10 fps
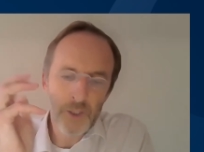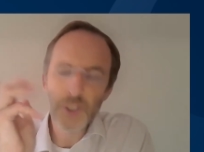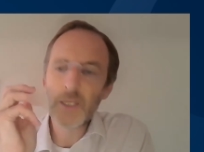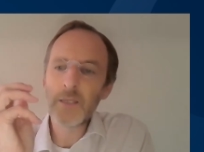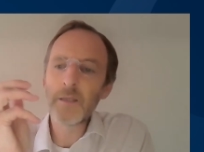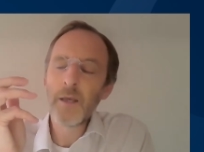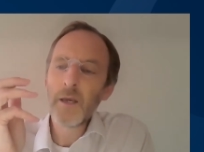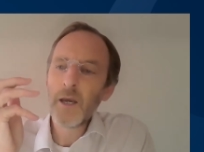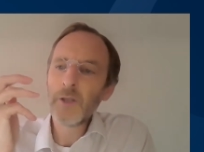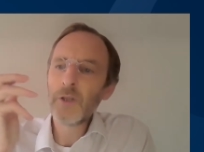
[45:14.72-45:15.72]
gene,
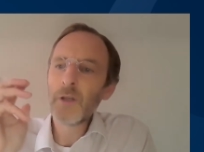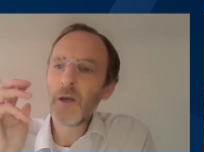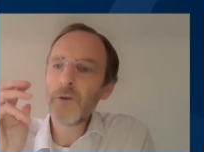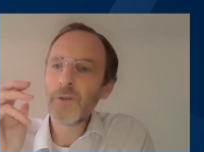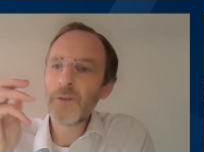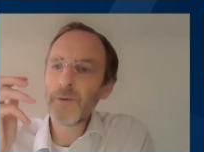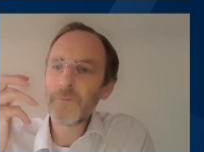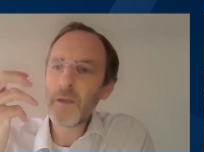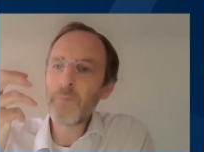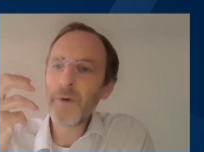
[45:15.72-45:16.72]
and you know that the
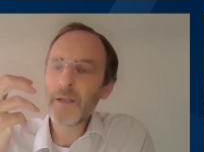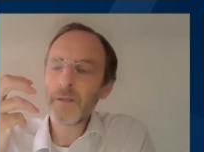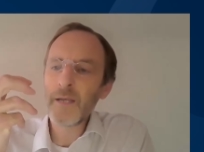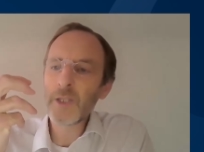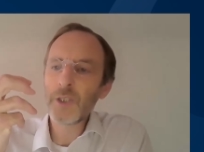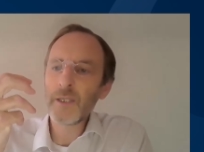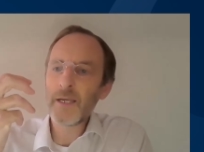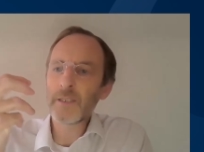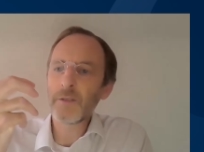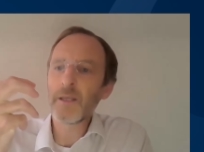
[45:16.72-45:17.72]
impact of that gene
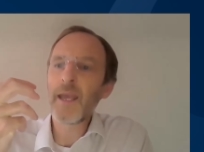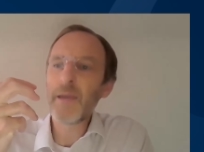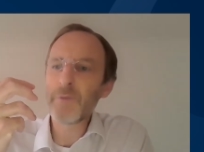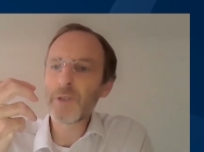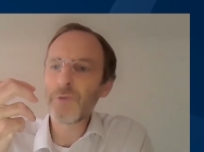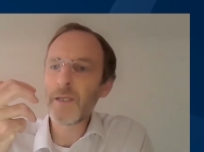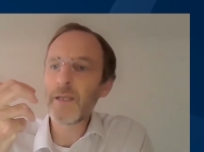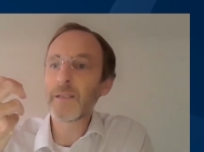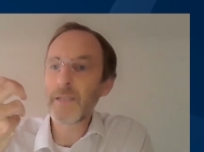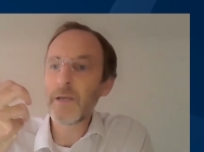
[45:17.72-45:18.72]
has on the chemistry,
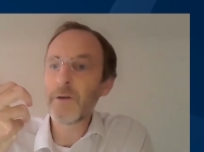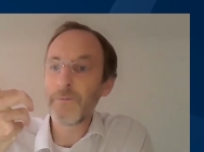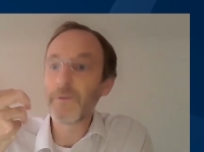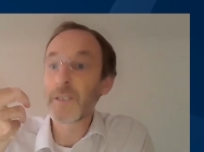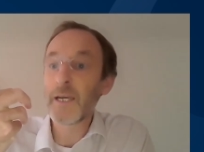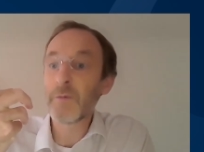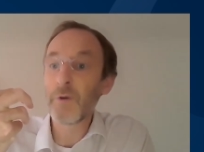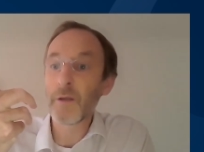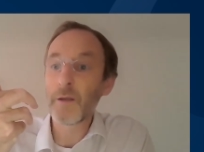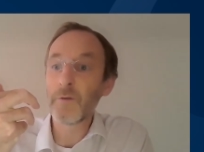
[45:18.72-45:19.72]
let's say, of the tau
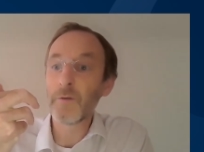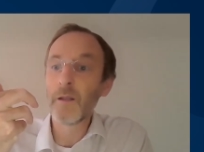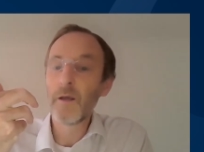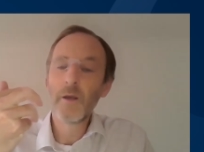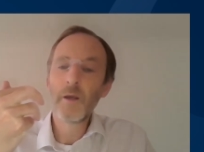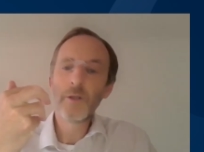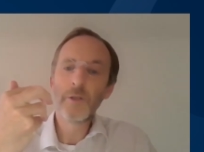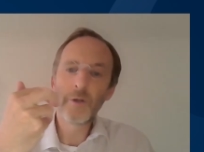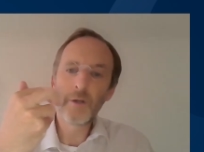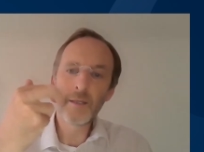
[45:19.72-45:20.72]
molecule,
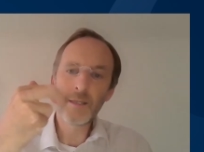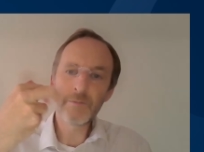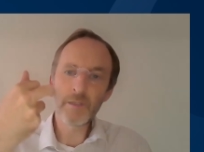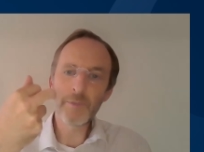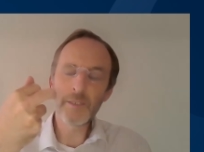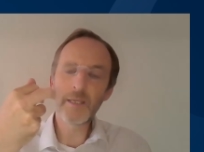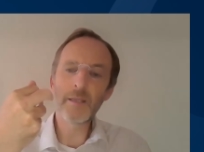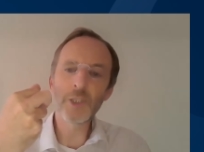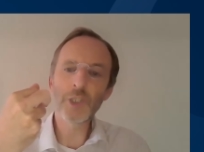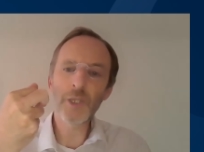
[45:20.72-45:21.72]
and it gives it a
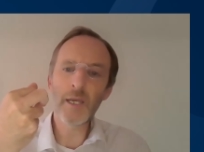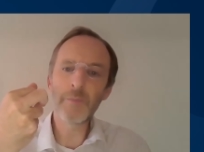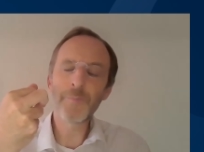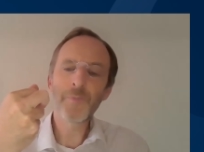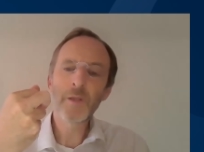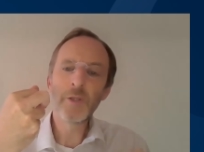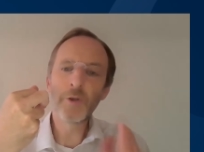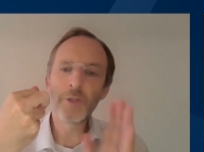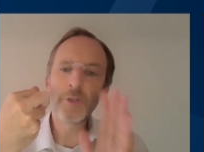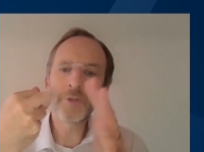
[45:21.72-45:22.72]
particular shape.
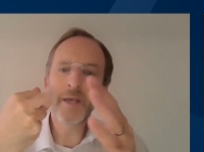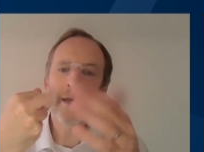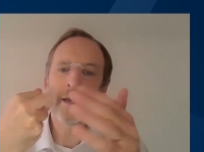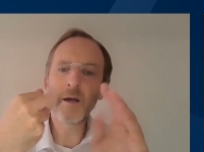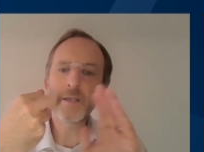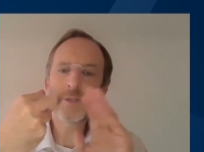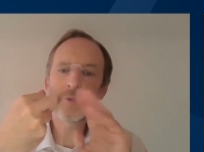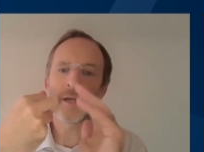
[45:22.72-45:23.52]
You can use AI to